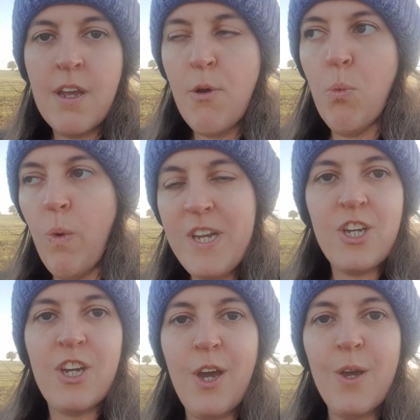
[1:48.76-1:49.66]

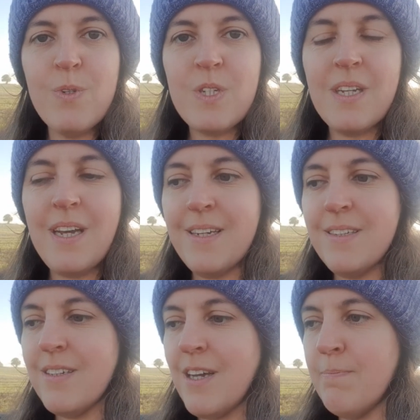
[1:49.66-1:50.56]
winter coat,
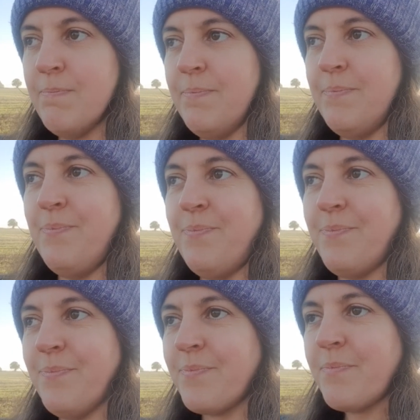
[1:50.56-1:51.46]
and
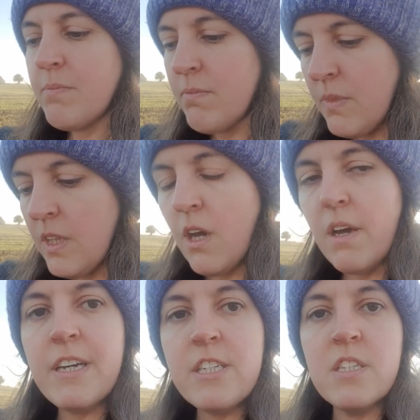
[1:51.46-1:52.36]

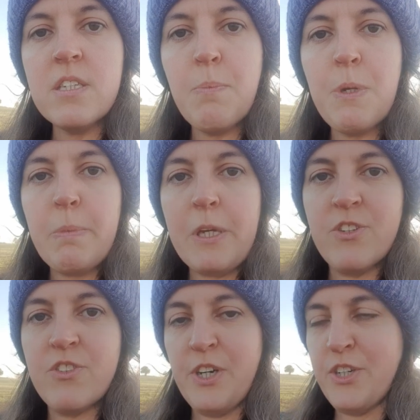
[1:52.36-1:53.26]
I've had to unzip it because
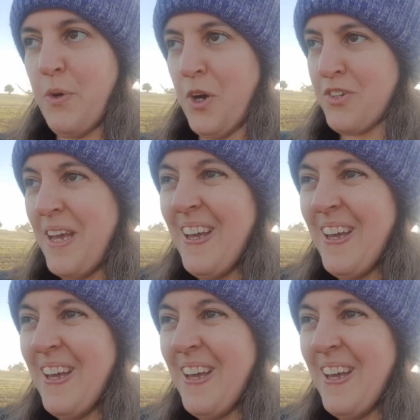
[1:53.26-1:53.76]
it's far too hot.